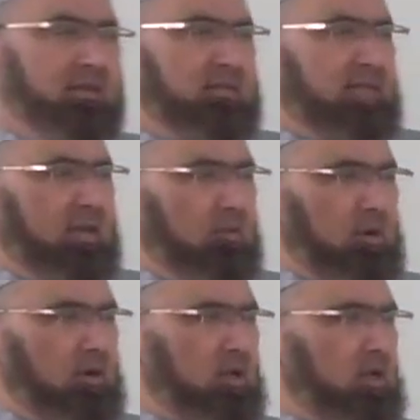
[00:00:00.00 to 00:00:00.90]
they
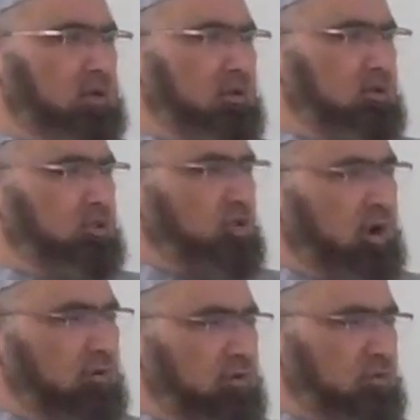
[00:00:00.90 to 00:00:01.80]
would
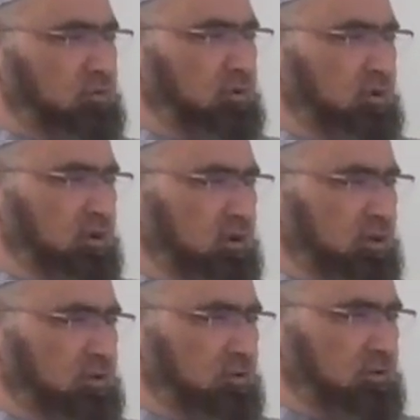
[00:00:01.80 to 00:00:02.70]
join Rasul
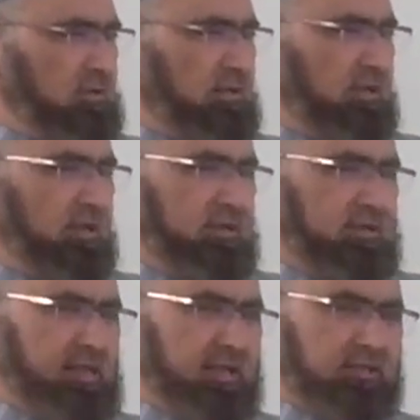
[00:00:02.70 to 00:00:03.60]
Sallallahu
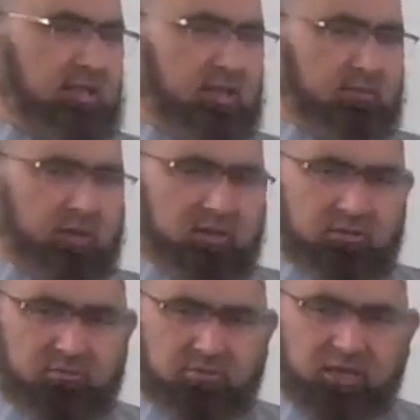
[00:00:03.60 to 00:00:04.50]
Alaihi Wasallam
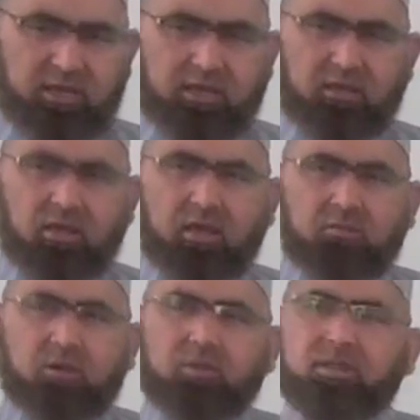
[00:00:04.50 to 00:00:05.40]
in digging.
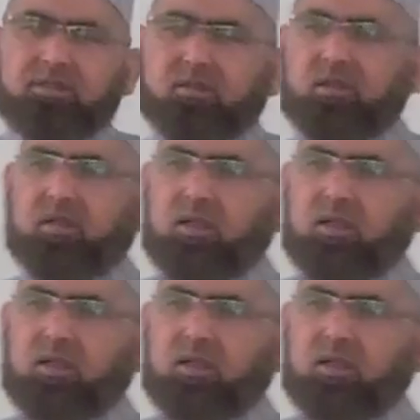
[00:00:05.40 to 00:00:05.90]
Because brothers,